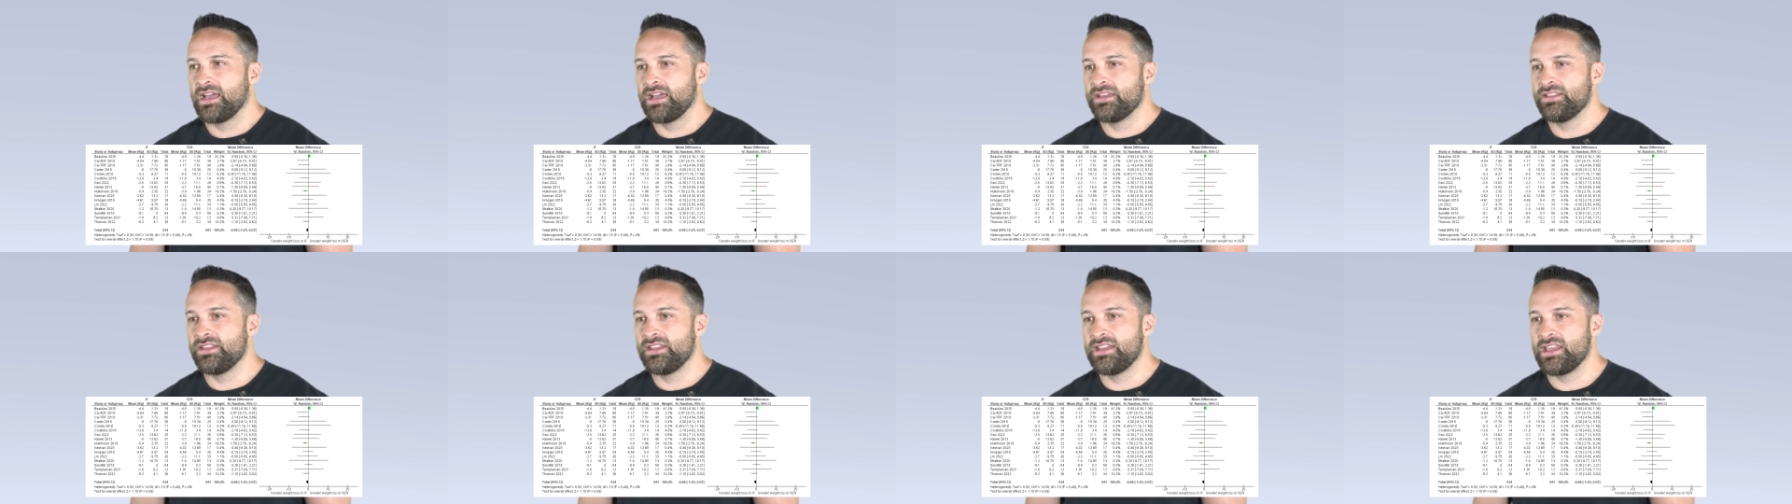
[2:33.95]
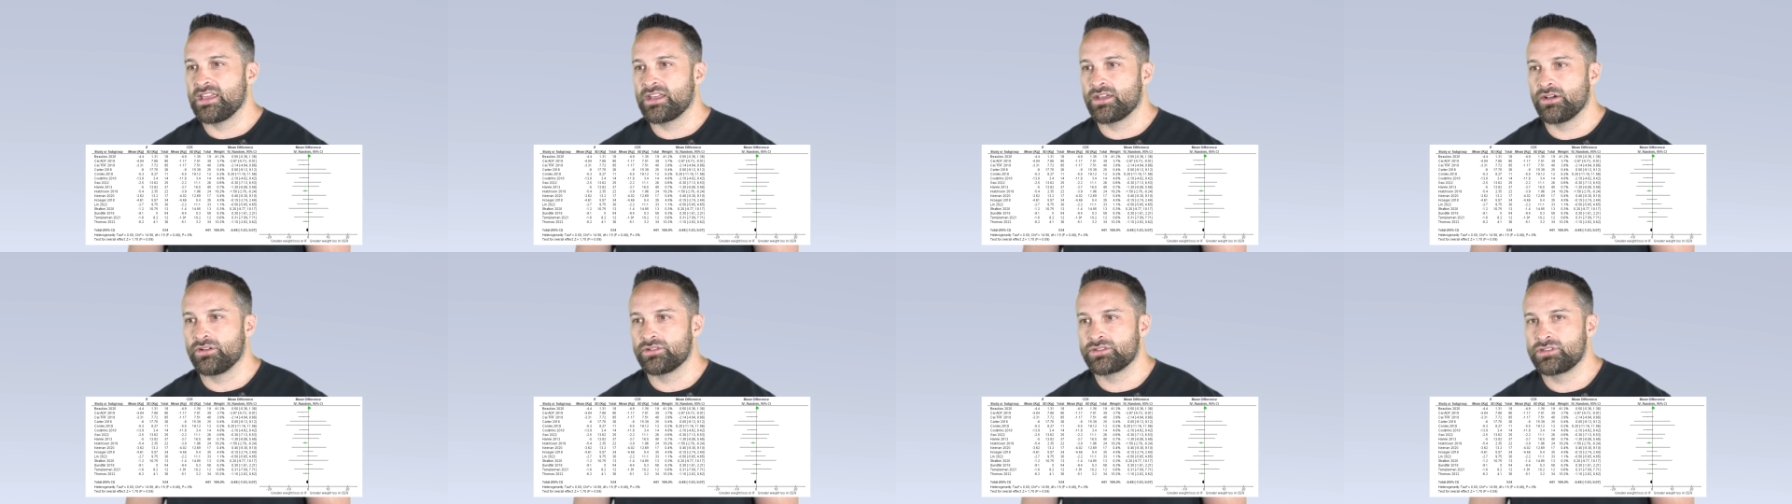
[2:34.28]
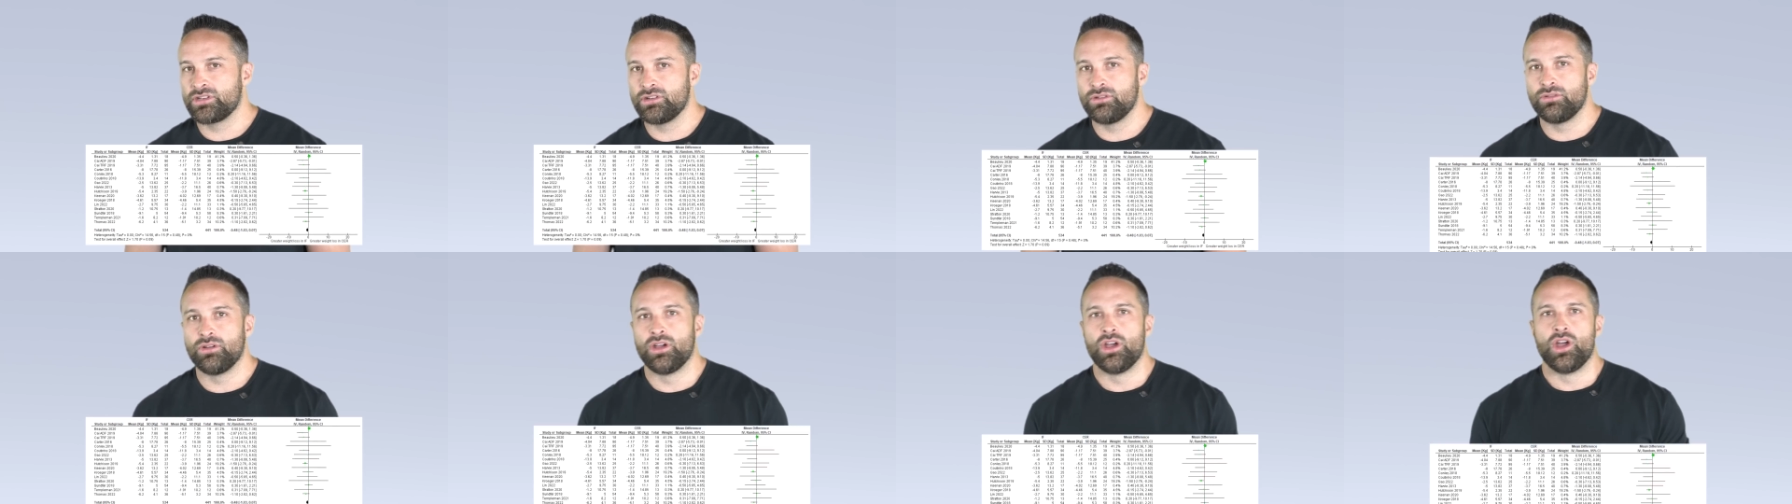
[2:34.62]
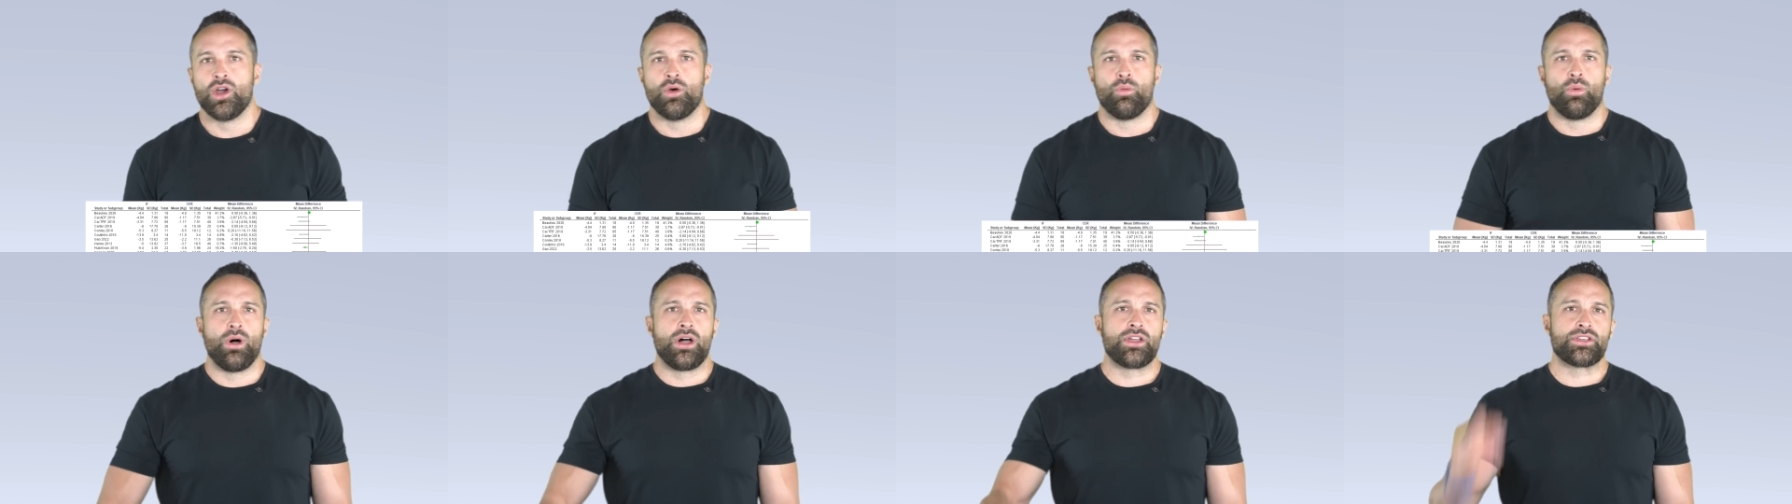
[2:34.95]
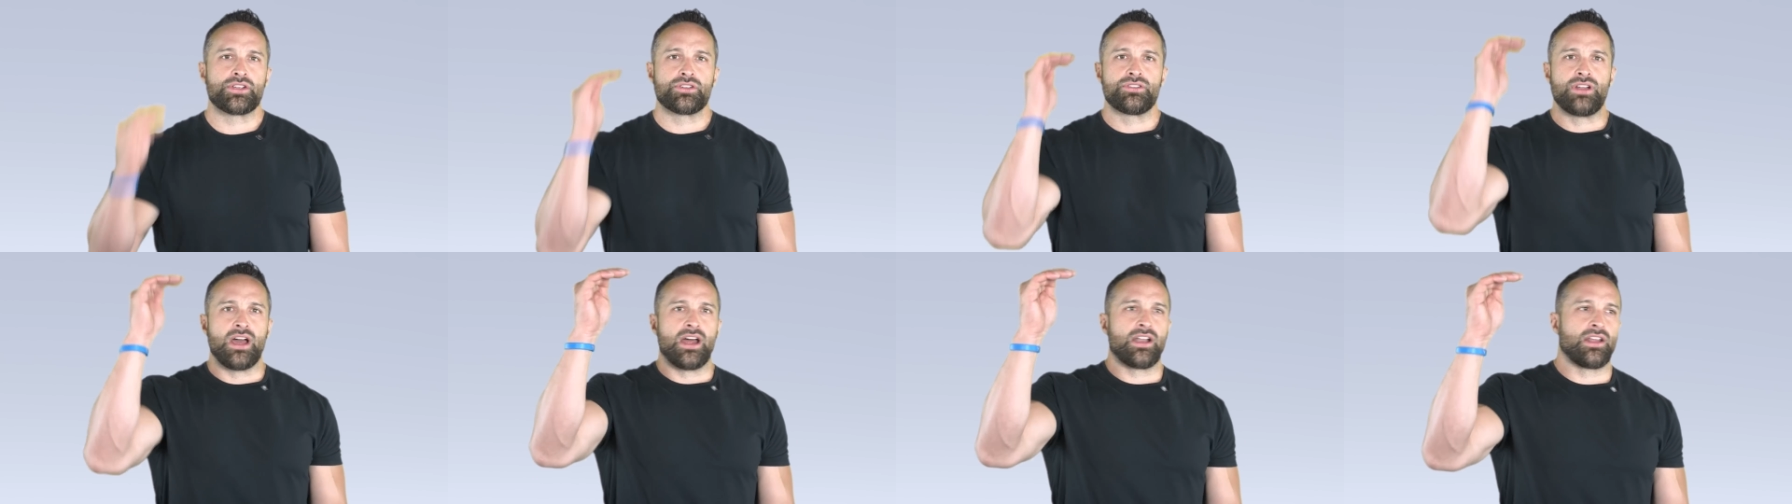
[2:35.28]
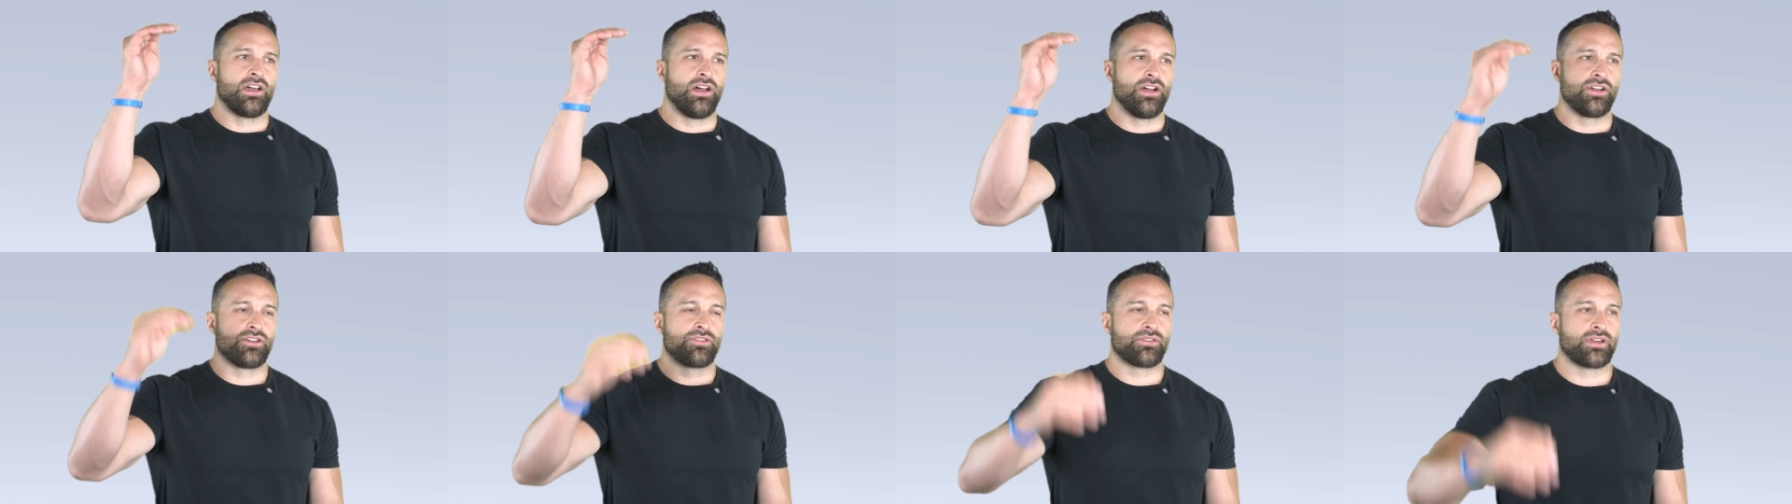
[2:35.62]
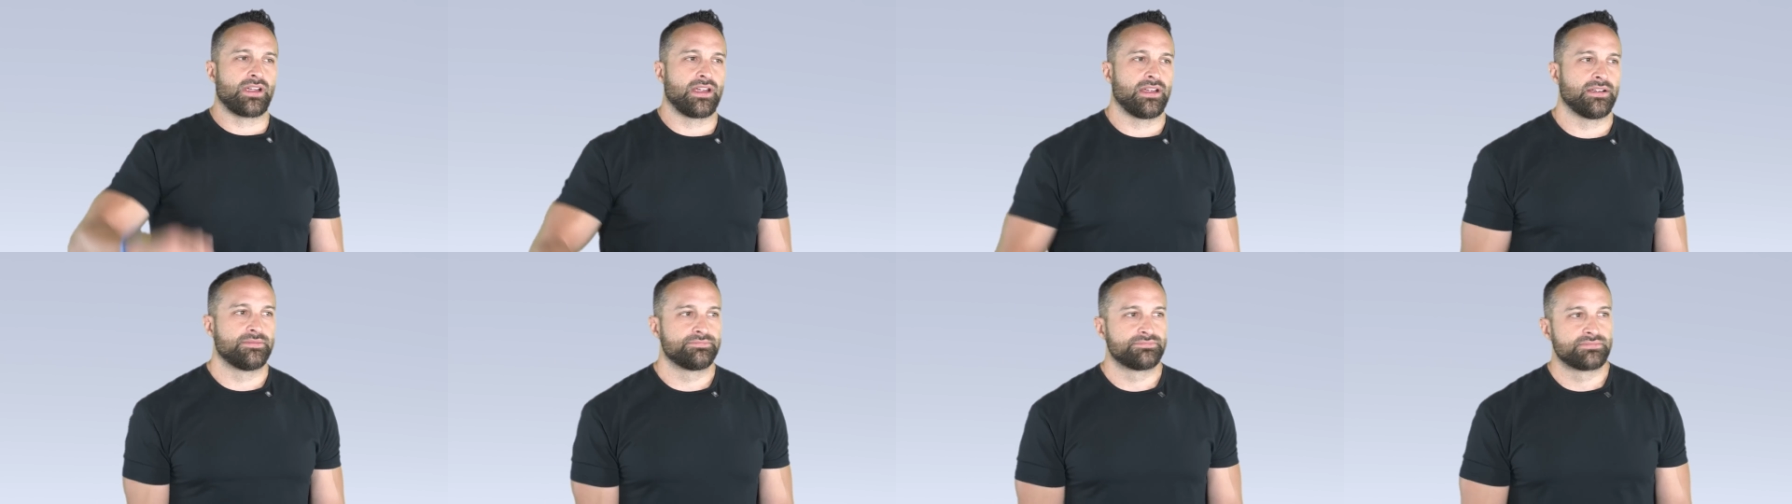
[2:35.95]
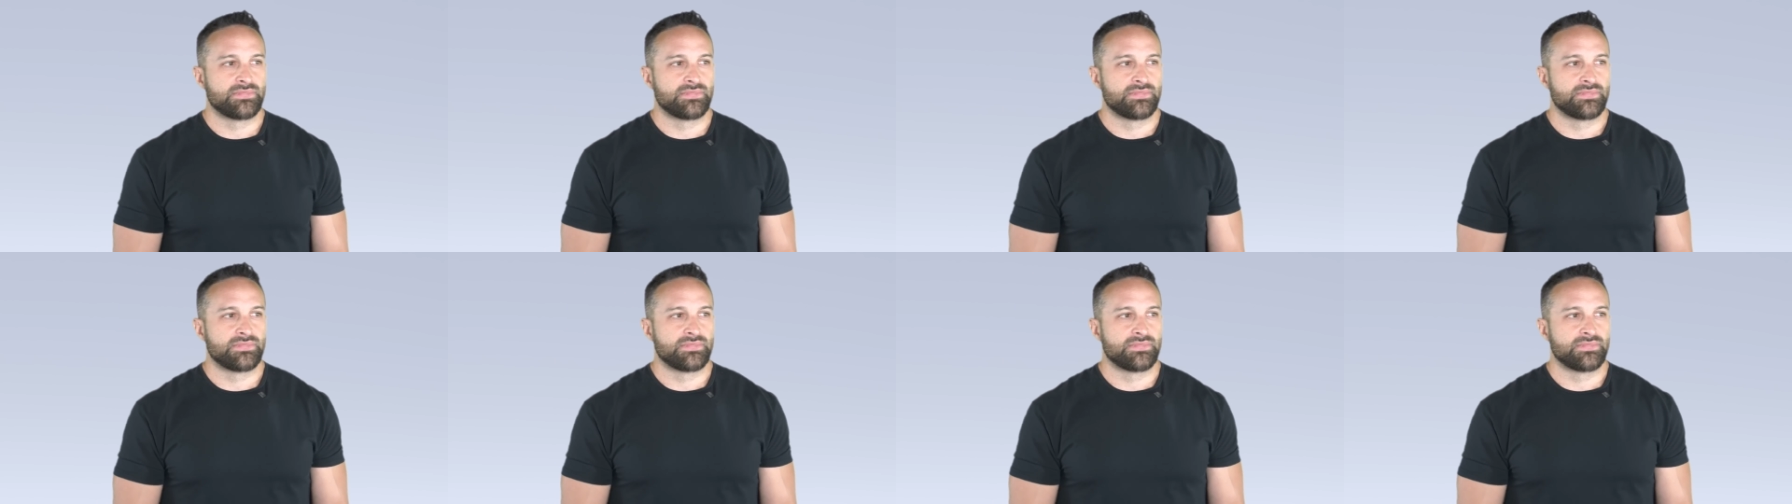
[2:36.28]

And then they go to, well, you're not hungry.